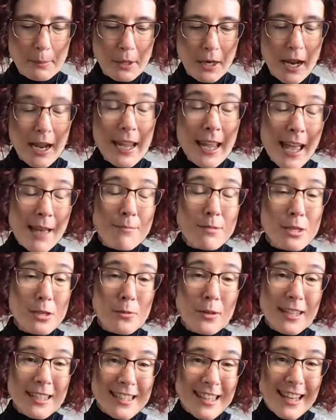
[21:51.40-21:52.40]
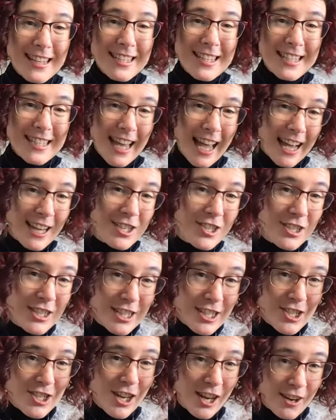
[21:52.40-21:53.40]
but i am so excited to
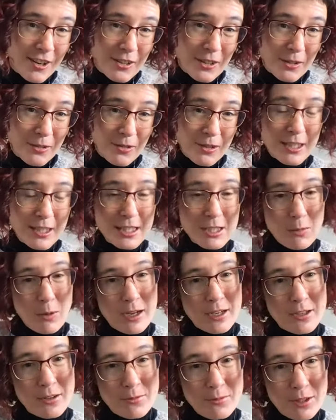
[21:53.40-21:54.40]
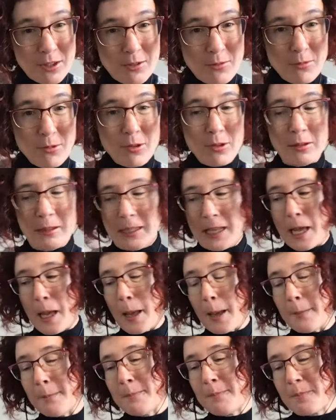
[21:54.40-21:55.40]
actually share you this sweater with you all
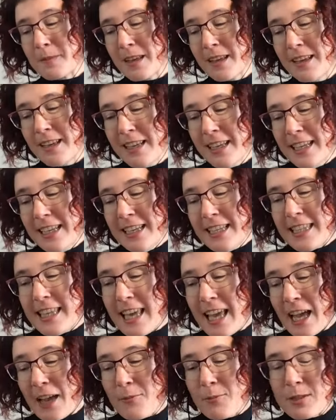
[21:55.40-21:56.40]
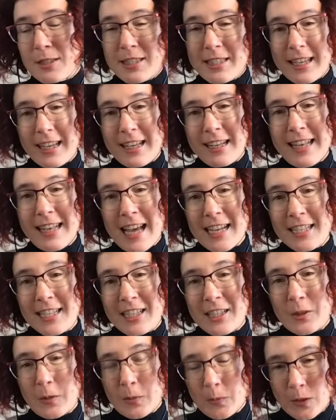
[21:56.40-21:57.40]
um, yeah, it was uh,
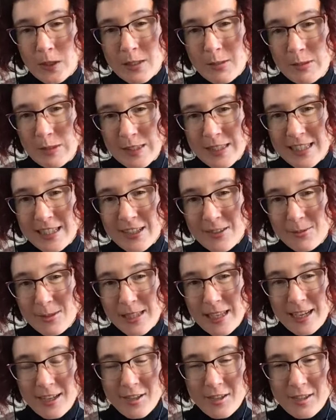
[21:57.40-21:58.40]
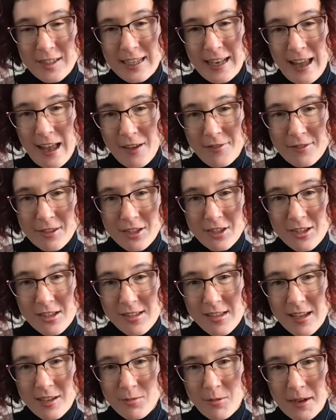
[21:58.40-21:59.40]
Nadia who works with us here was actually laughing. She
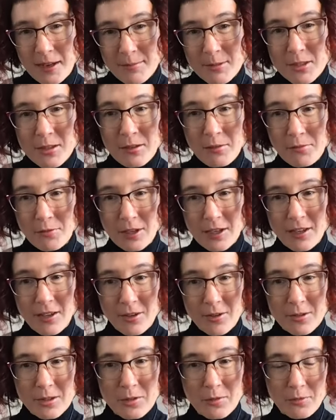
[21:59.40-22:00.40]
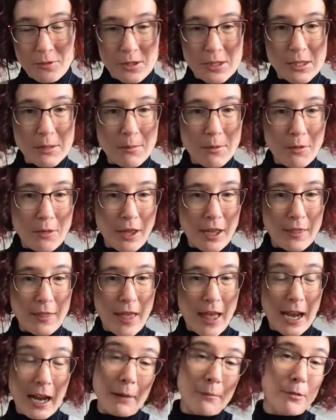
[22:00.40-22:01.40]
said, when I'm doing videos for something
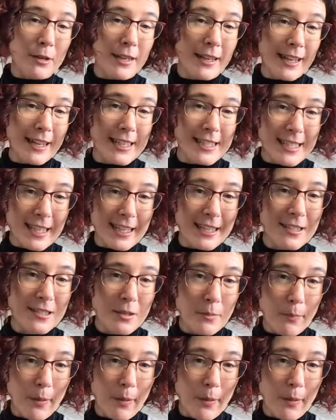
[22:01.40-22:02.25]
that I'm really excited